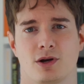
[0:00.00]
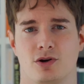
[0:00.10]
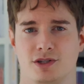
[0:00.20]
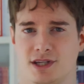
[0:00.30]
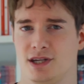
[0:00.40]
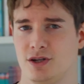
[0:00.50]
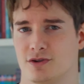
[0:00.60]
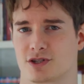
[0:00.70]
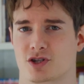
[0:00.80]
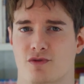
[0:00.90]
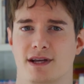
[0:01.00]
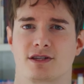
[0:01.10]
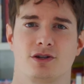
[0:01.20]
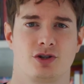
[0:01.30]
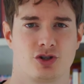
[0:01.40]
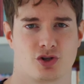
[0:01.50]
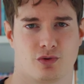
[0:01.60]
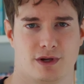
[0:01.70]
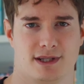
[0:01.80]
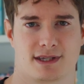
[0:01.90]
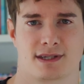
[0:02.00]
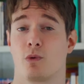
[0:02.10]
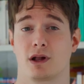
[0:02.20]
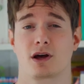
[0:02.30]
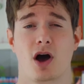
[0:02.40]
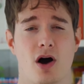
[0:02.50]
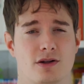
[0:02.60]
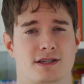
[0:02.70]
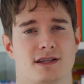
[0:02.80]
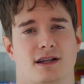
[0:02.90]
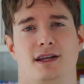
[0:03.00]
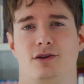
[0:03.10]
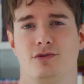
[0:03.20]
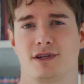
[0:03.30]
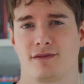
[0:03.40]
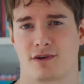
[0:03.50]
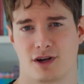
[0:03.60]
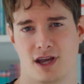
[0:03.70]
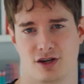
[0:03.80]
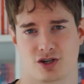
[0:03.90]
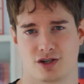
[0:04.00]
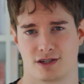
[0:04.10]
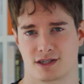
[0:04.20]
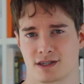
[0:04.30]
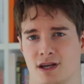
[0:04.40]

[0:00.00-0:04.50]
continuous stress on your joints while constantly using variations